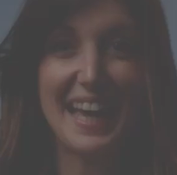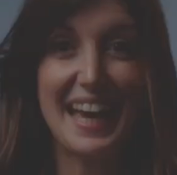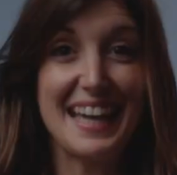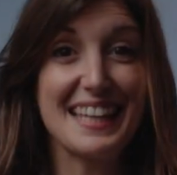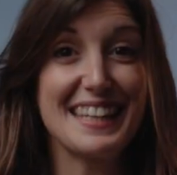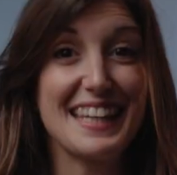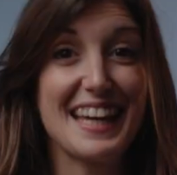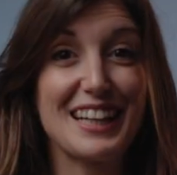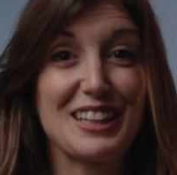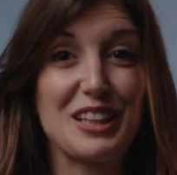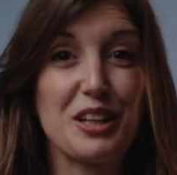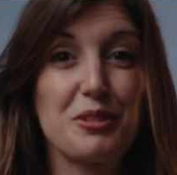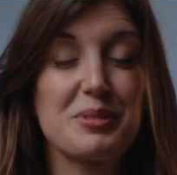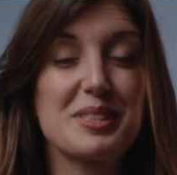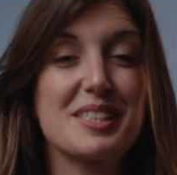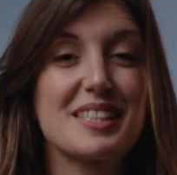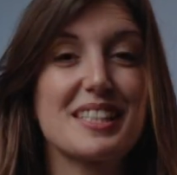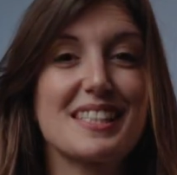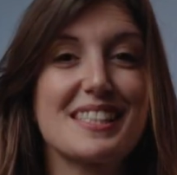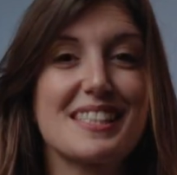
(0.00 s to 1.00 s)
Hey there, Global
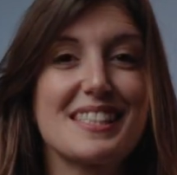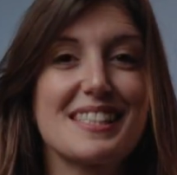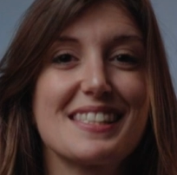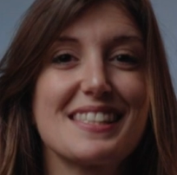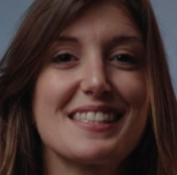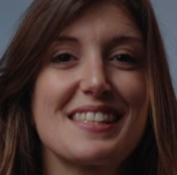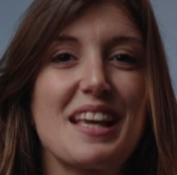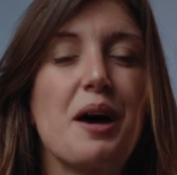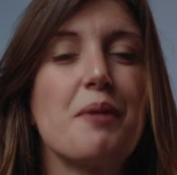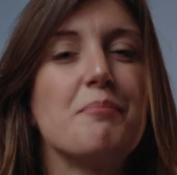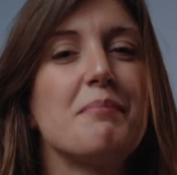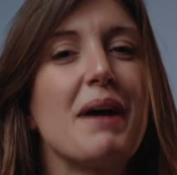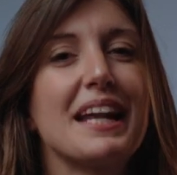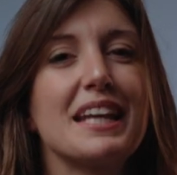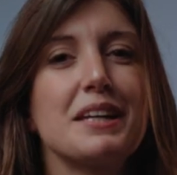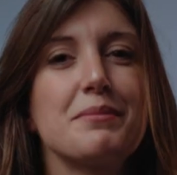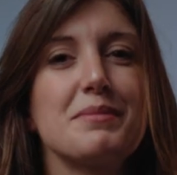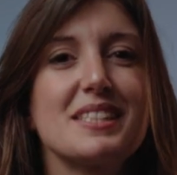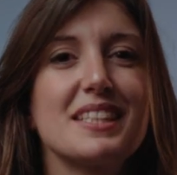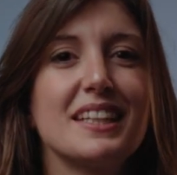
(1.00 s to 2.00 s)
Citizens. My
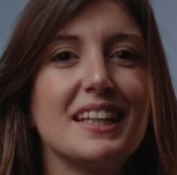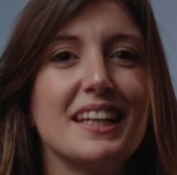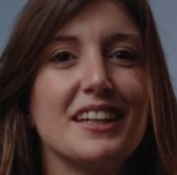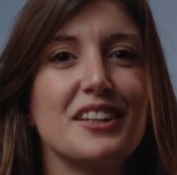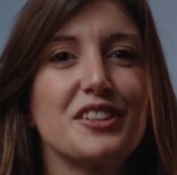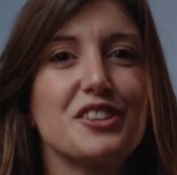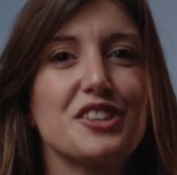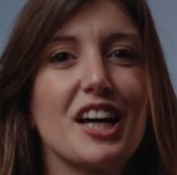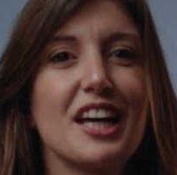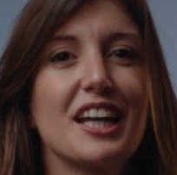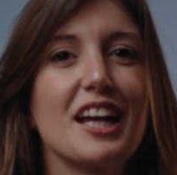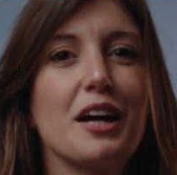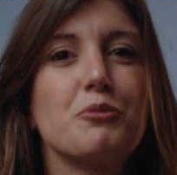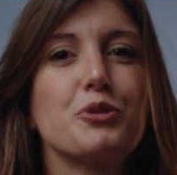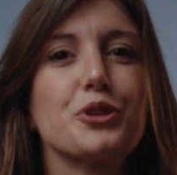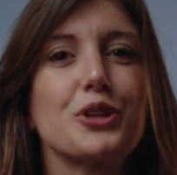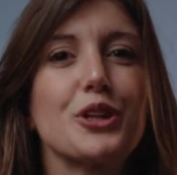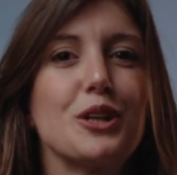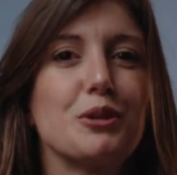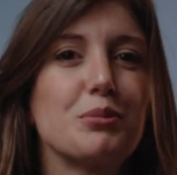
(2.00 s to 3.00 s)
name is Inej and I'm
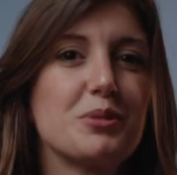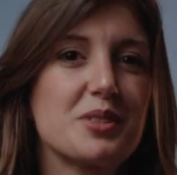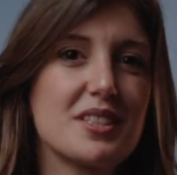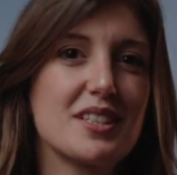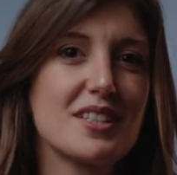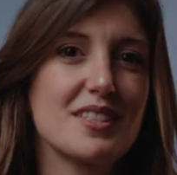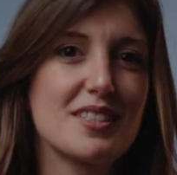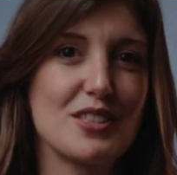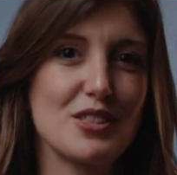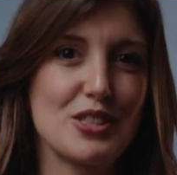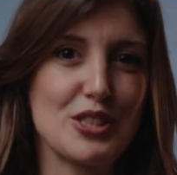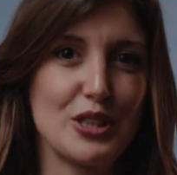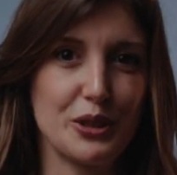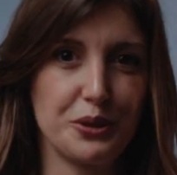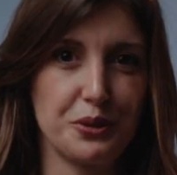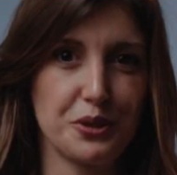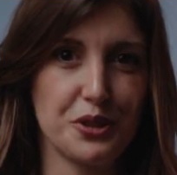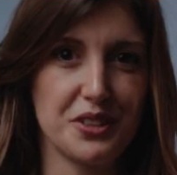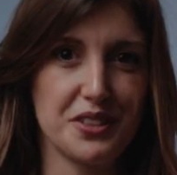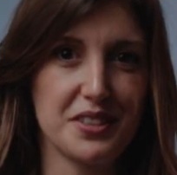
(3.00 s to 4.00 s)
with Global Citizen
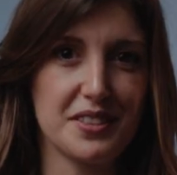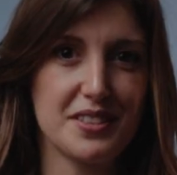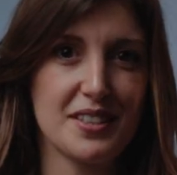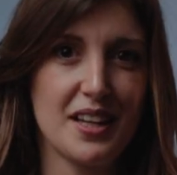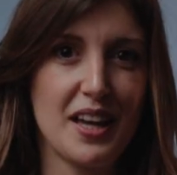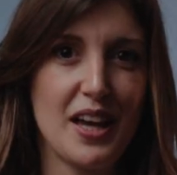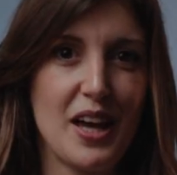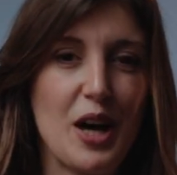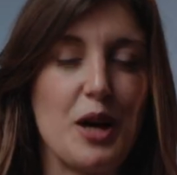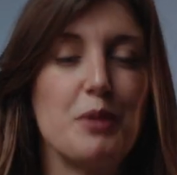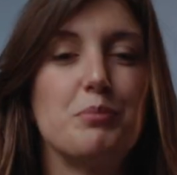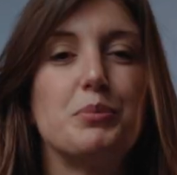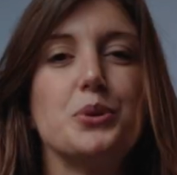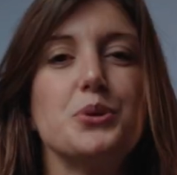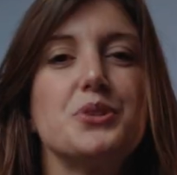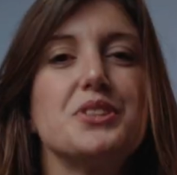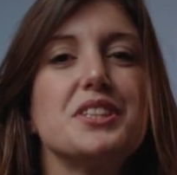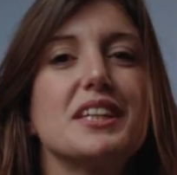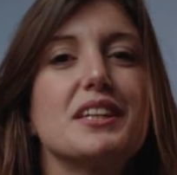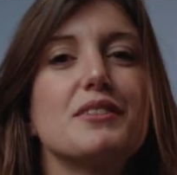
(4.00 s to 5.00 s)
Solutions, a
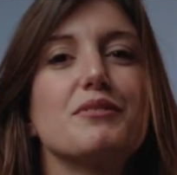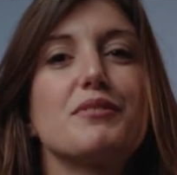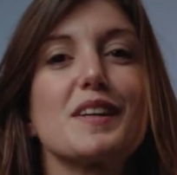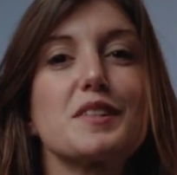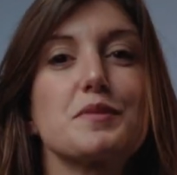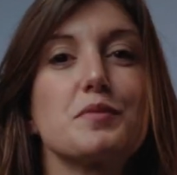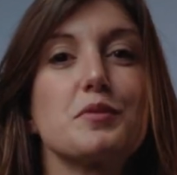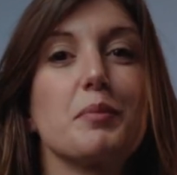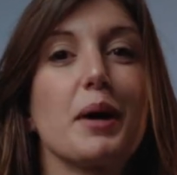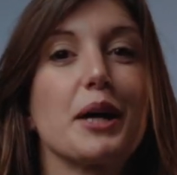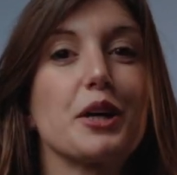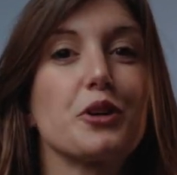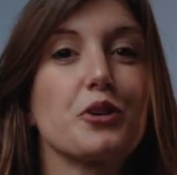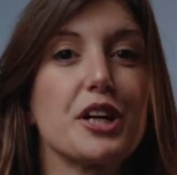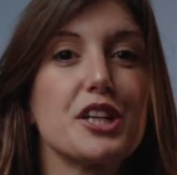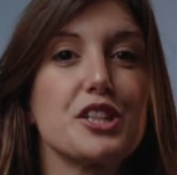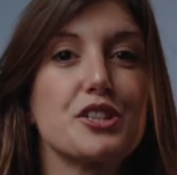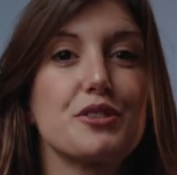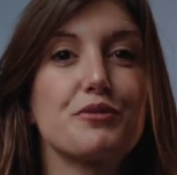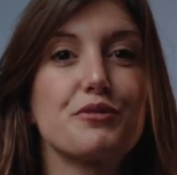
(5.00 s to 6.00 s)
boutique investment
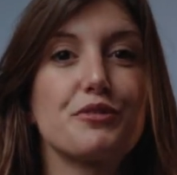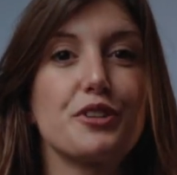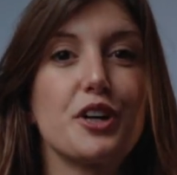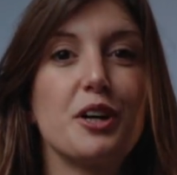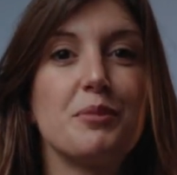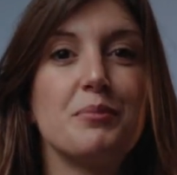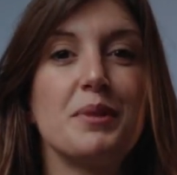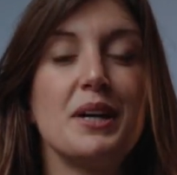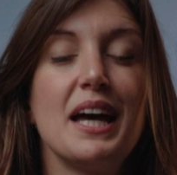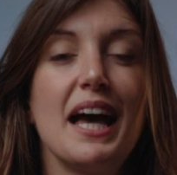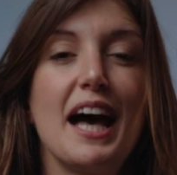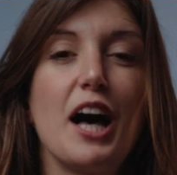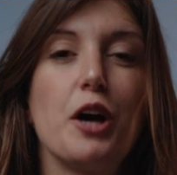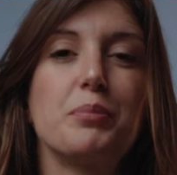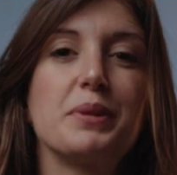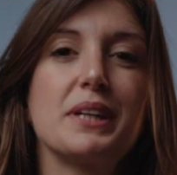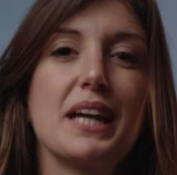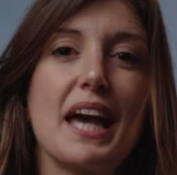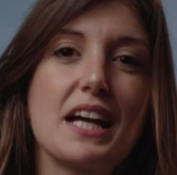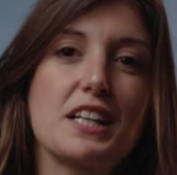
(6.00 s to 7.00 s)
migration firm
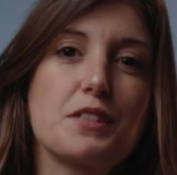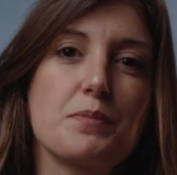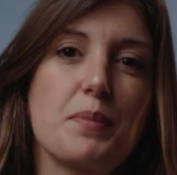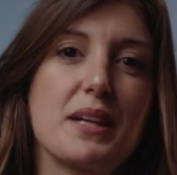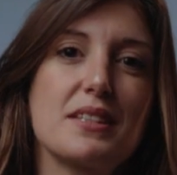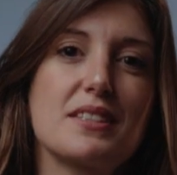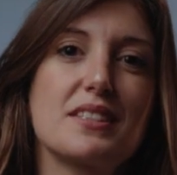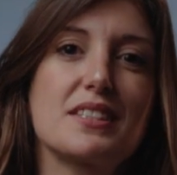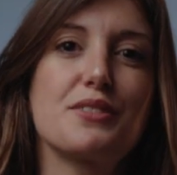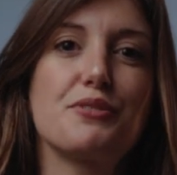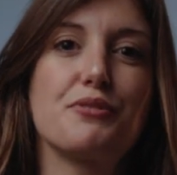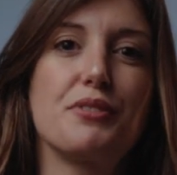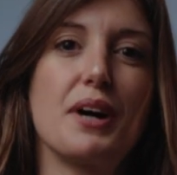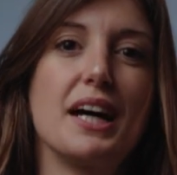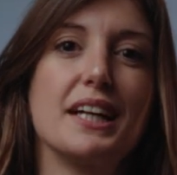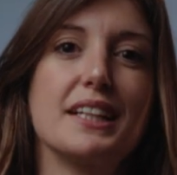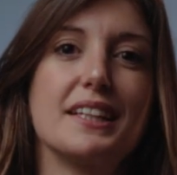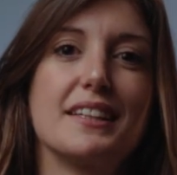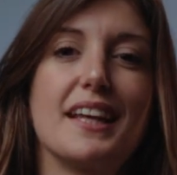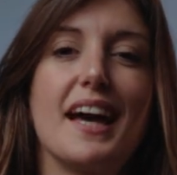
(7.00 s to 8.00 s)
helping expats to
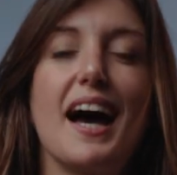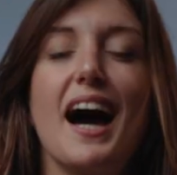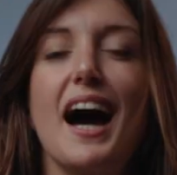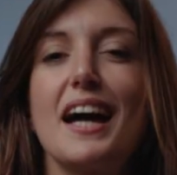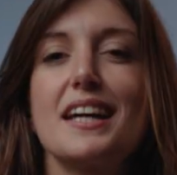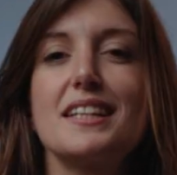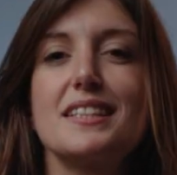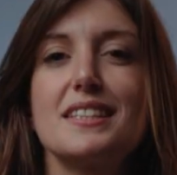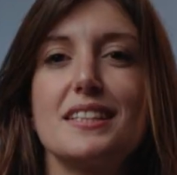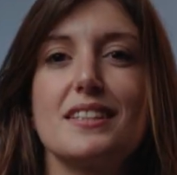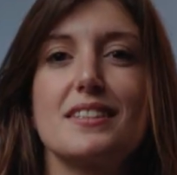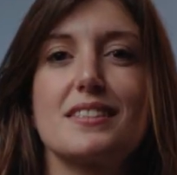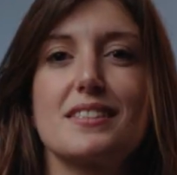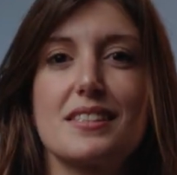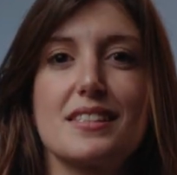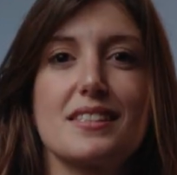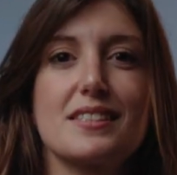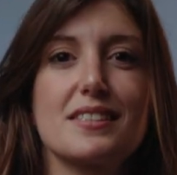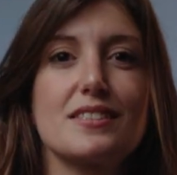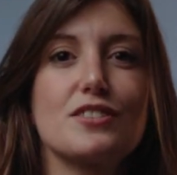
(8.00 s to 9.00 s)
find their ideal
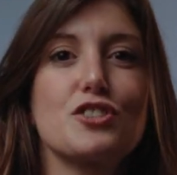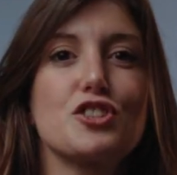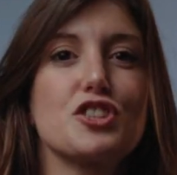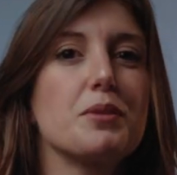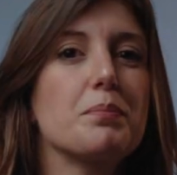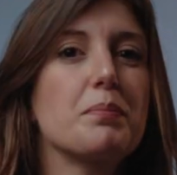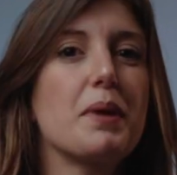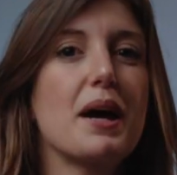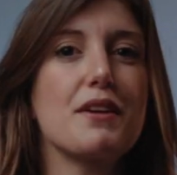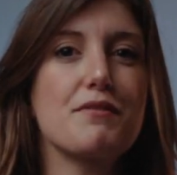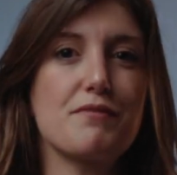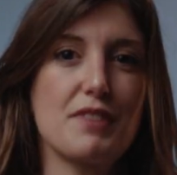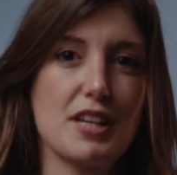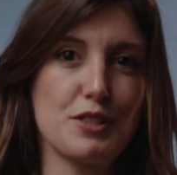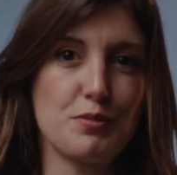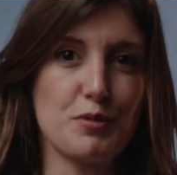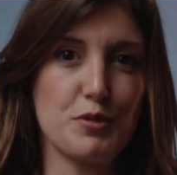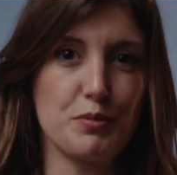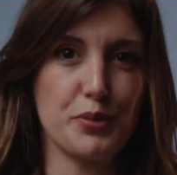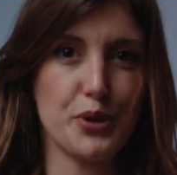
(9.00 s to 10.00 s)
citizenship by
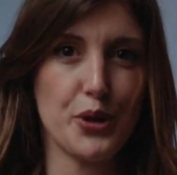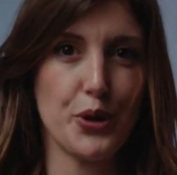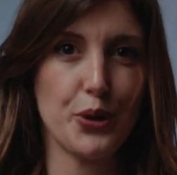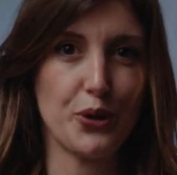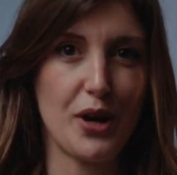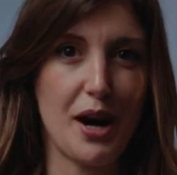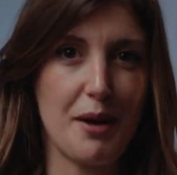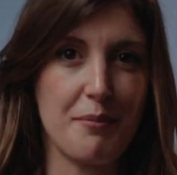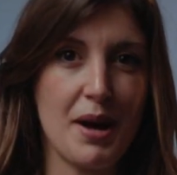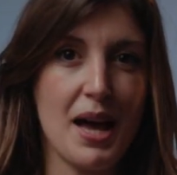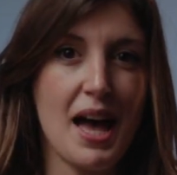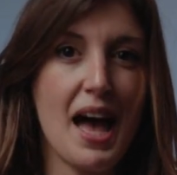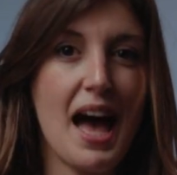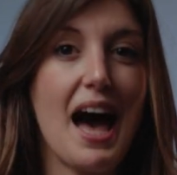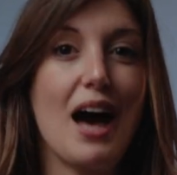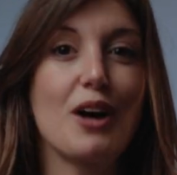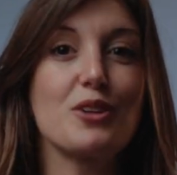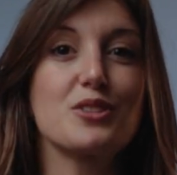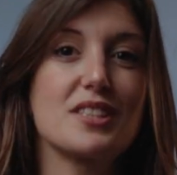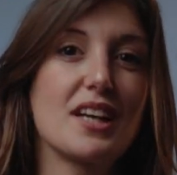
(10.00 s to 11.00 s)
investment program
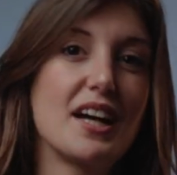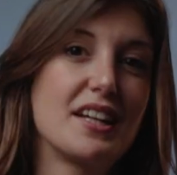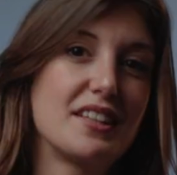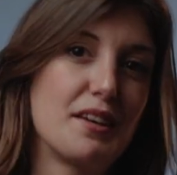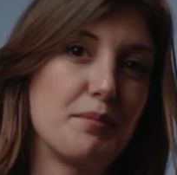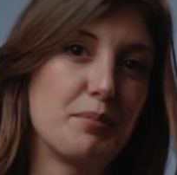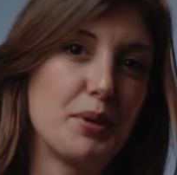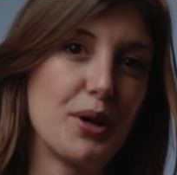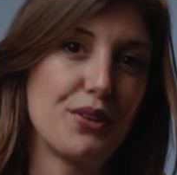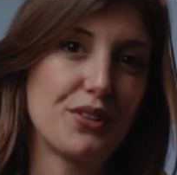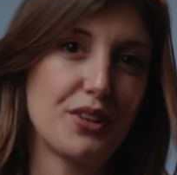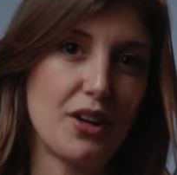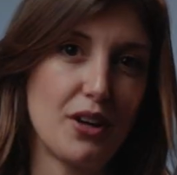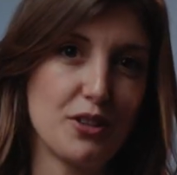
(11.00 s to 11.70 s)
outside their birth